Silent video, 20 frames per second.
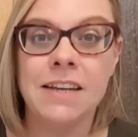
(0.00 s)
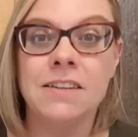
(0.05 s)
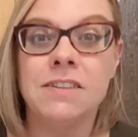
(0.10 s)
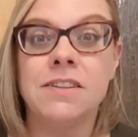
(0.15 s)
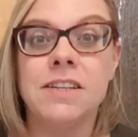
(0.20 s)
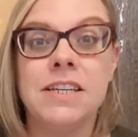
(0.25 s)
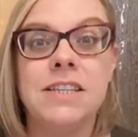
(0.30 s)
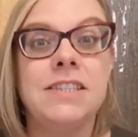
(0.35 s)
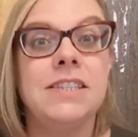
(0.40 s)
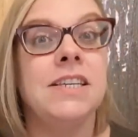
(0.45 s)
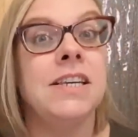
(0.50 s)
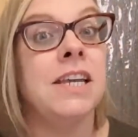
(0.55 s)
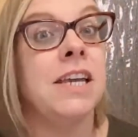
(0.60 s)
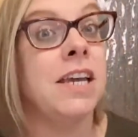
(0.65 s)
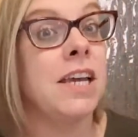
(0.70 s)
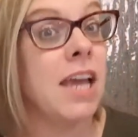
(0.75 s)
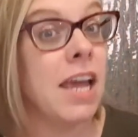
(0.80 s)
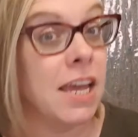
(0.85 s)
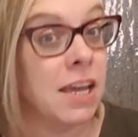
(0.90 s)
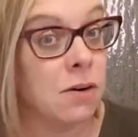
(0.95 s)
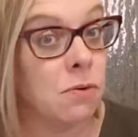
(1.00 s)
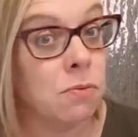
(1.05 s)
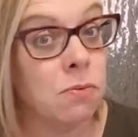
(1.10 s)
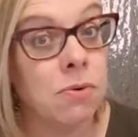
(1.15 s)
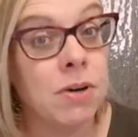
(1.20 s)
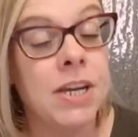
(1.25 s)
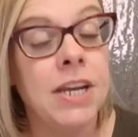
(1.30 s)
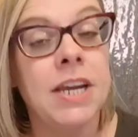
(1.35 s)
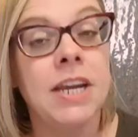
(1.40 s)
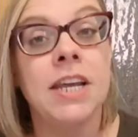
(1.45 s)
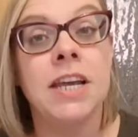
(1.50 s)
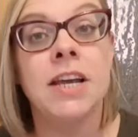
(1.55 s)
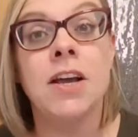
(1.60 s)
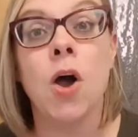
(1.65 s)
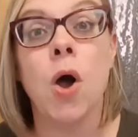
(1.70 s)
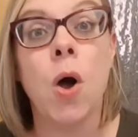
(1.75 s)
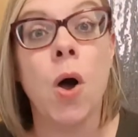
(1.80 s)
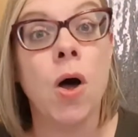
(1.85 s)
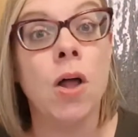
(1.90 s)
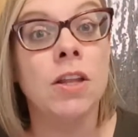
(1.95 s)
listening and reading.
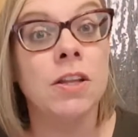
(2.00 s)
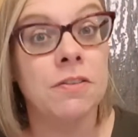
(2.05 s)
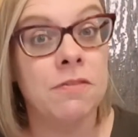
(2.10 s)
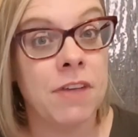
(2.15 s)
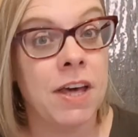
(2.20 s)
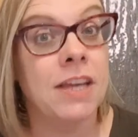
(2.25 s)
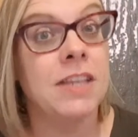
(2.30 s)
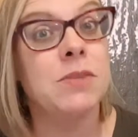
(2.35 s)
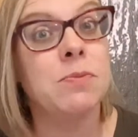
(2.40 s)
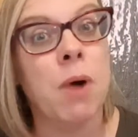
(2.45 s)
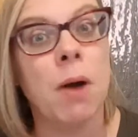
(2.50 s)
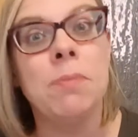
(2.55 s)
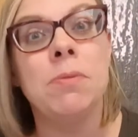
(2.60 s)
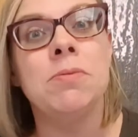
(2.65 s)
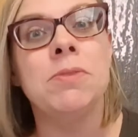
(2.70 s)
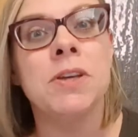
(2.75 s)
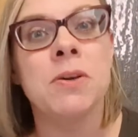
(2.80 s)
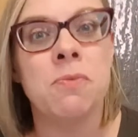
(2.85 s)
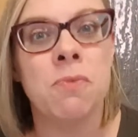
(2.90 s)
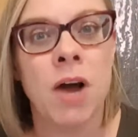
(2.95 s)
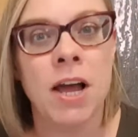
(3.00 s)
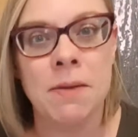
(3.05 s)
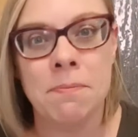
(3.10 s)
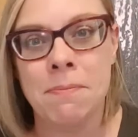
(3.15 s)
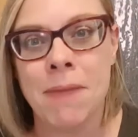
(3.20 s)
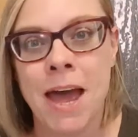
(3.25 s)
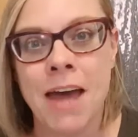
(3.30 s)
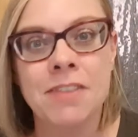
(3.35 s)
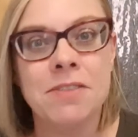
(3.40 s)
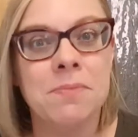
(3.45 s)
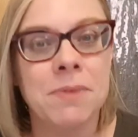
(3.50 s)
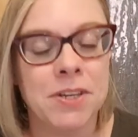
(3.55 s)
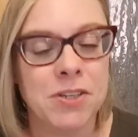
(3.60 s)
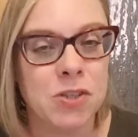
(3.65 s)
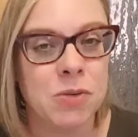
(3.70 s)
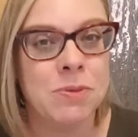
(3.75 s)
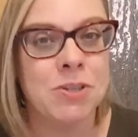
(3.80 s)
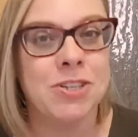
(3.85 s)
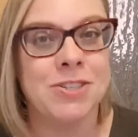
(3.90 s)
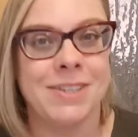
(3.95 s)
All of that is probably why math makes
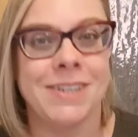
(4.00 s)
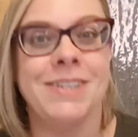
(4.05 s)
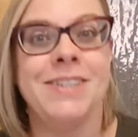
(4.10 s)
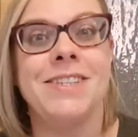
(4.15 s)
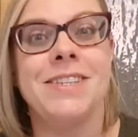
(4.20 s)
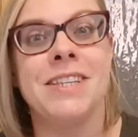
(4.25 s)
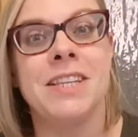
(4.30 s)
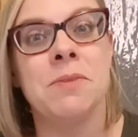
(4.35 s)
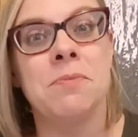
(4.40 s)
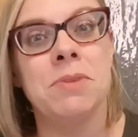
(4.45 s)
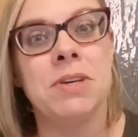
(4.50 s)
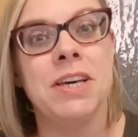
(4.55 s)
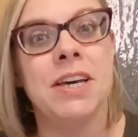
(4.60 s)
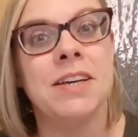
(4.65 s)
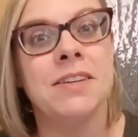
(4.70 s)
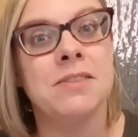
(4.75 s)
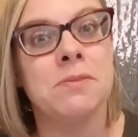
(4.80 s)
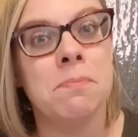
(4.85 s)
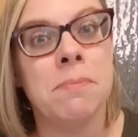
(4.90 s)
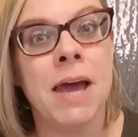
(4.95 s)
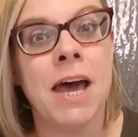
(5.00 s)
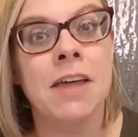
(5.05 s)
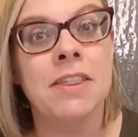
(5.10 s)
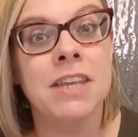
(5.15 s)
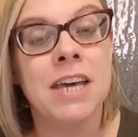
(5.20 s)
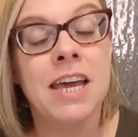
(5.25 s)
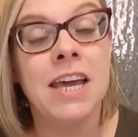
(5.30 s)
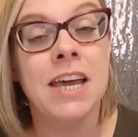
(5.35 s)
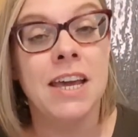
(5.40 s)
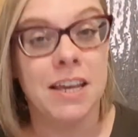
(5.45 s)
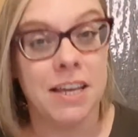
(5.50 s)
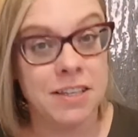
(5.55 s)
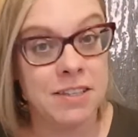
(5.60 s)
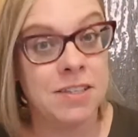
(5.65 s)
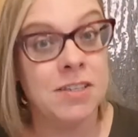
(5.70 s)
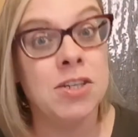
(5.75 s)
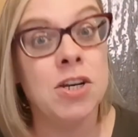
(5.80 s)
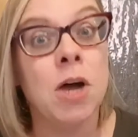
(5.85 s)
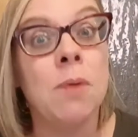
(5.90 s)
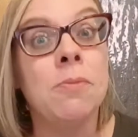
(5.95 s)
so much sense to them, because math is
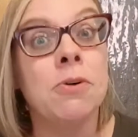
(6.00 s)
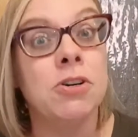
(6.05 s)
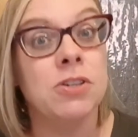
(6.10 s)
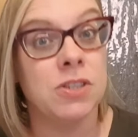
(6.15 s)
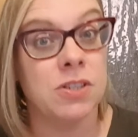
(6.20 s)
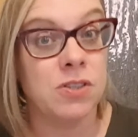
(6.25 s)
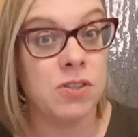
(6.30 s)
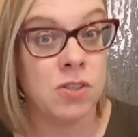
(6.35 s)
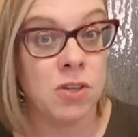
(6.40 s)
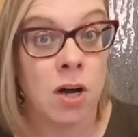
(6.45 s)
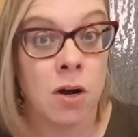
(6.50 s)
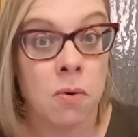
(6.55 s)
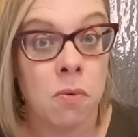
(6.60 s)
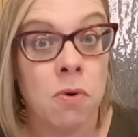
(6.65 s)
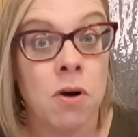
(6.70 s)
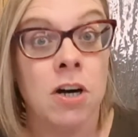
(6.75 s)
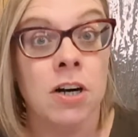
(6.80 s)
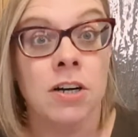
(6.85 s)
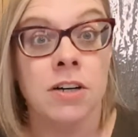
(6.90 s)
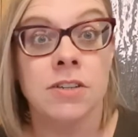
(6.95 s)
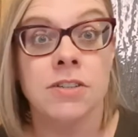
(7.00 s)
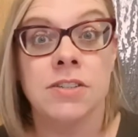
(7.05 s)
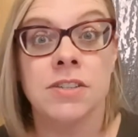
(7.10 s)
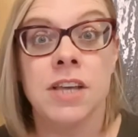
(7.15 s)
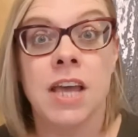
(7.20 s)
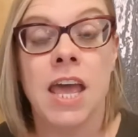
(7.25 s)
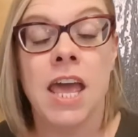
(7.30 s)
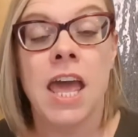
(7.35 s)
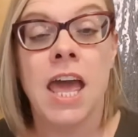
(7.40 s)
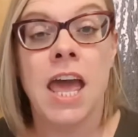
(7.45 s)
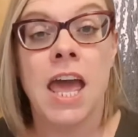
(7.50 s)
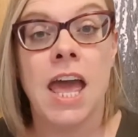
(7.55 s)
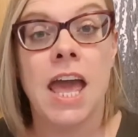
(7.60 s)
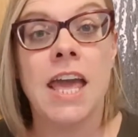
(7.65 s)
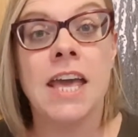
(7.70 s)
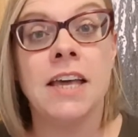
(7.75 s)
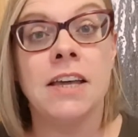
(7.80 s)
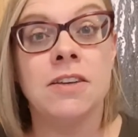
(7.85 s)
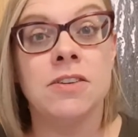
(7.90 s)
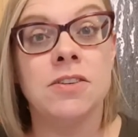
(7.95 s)
numbers, it's not words.
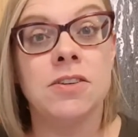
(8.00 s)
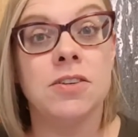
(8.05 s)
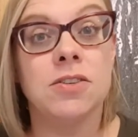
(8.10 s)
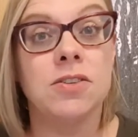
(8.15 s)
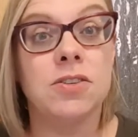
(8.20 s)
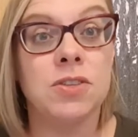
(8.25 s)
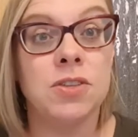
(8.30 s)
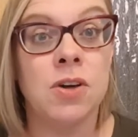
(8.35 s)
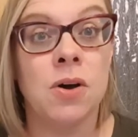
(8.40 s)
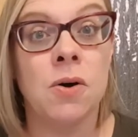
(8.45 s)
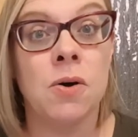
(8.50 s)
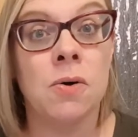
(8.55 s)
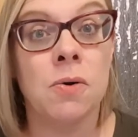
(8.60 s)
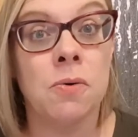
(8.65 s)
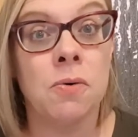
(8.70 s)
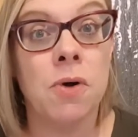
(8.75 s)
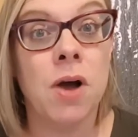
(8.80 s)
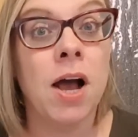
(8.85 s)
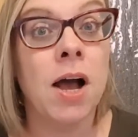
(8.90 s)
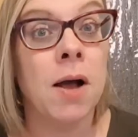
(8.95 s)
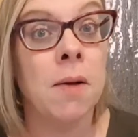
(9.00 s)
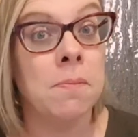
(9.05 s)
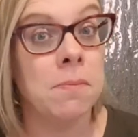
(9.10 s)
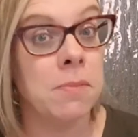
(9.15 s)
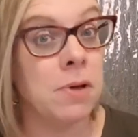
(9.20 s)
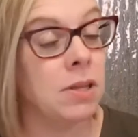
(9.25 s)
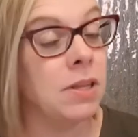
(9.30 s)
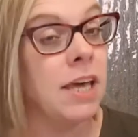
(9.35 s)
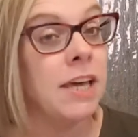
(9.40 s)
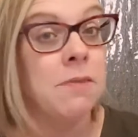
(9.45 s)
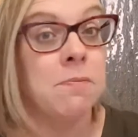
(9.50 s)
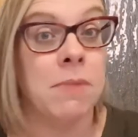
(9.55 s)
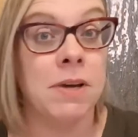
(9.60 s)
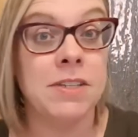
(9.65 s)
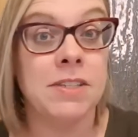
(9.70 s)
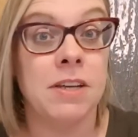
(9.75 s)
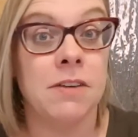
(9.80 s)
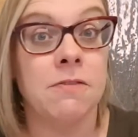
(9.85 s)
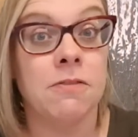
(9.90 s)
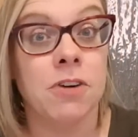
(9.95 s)
And so like my
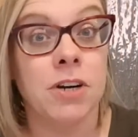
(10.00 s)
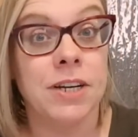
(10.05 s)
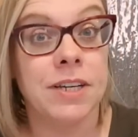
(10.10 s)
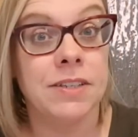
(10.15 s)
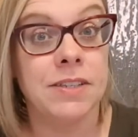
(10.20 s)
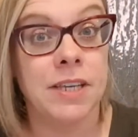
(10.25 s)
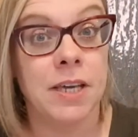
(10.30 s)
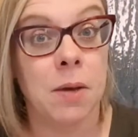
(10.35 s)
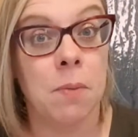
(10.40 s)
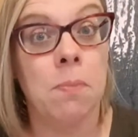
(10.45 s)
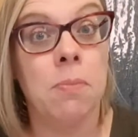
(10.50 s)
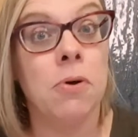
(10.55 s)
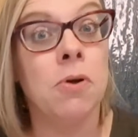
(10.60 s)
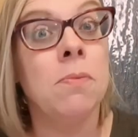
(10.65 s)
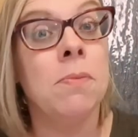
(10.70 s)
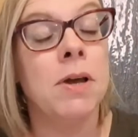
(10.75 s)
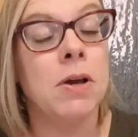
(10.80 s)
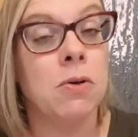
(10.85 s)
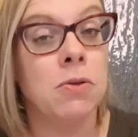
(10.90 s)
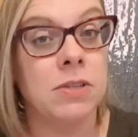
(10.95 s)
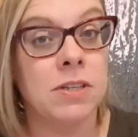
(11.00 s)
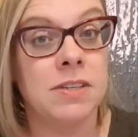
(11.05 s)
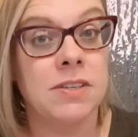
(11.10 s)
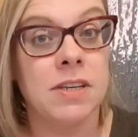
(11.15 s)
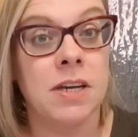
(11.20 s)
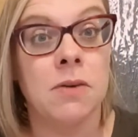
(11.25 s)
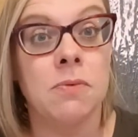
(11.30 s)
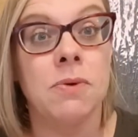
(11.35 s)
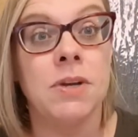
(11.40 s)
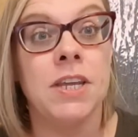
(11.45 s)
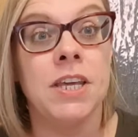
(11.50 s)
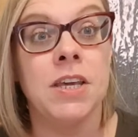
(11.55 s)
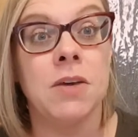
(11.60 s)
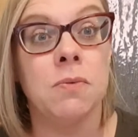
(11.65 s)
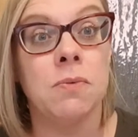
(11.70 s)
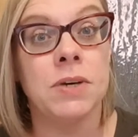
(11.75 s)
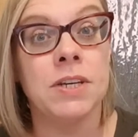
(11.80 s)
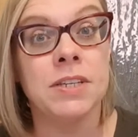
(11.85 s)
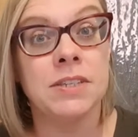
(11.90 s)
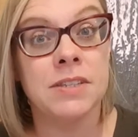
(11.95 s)
son, for example, my oldest son, when he
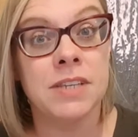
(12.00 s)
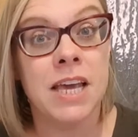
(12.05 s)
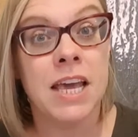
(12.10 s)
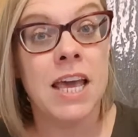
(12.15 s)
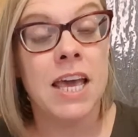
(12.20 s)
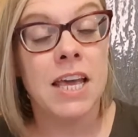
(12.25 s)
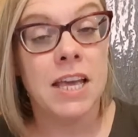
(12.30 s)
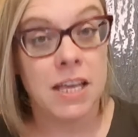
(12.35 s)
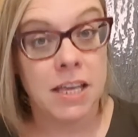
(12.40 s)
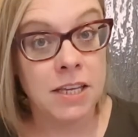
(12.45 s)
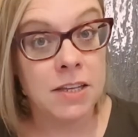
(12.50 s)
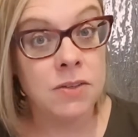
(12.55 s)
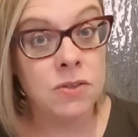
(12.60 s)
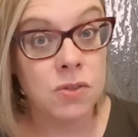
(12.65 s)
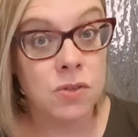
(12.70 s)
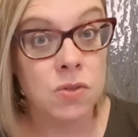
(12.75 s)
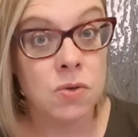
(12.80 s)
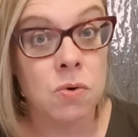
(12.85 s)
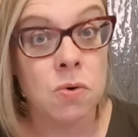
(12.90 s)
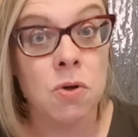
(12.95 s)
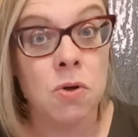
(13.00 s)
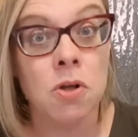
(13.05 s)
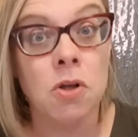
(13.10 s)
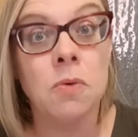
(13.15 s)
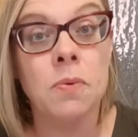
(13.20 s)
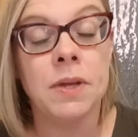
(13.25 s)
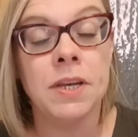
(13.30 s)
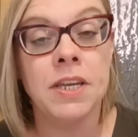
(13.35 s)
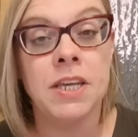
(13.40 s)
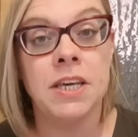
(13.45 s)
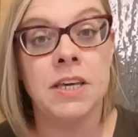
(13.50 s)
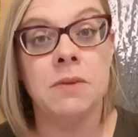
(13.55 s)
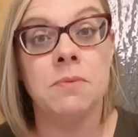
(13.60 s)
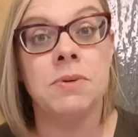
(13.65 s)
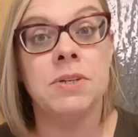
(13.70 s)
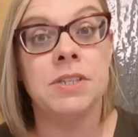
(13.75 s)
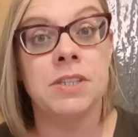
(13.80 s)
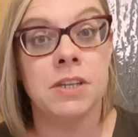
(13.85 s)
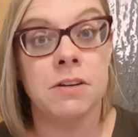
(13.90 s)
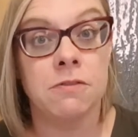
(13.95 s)
was in school, when he
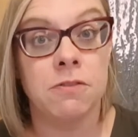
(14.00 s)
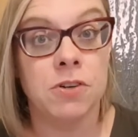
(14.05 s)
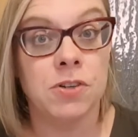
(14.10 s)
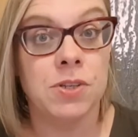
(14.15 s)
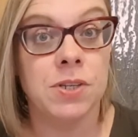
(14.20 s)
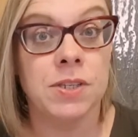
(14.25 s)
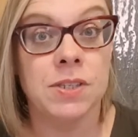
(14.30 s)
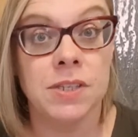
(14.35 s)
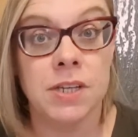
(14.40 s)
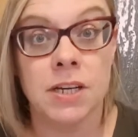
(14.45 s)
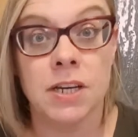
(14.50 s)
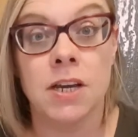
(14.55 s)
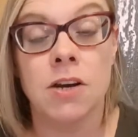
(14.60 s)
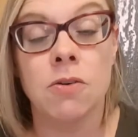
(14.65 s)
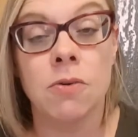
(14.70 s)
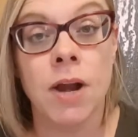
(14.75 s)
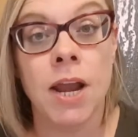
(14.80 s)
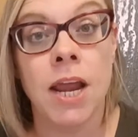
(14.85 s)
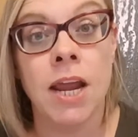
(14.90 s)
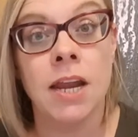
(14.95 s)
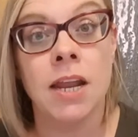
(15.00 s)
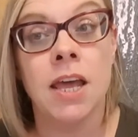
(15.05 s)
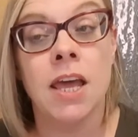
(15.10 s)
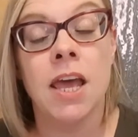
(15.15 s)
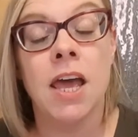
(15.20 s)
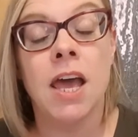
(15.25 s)
was in 1st and 2nd grade,